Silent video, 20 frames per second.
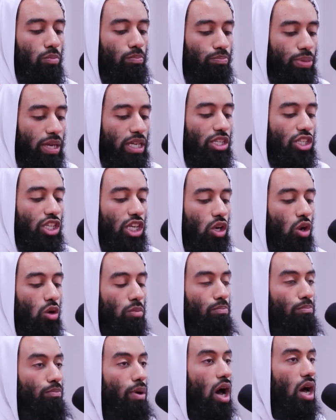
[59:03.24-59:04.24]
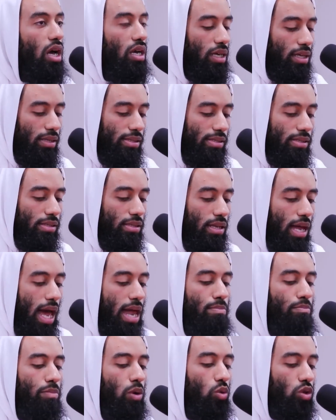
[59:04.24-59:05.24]
to binging on burgers
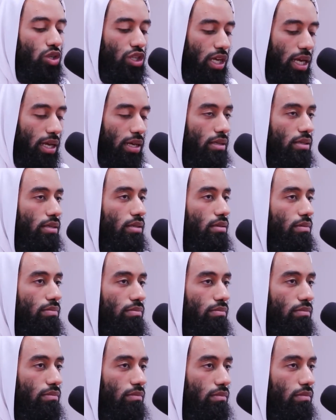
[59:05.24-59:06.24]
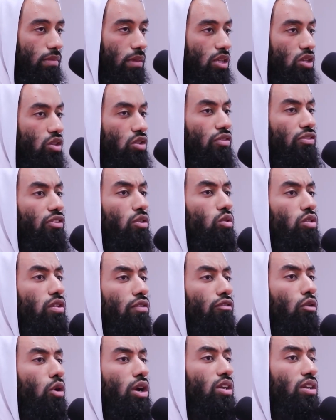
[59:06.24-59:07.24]
and milkshakes to fill
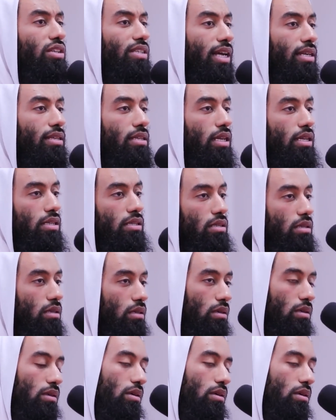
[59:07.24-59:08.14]
the void on Saturdays.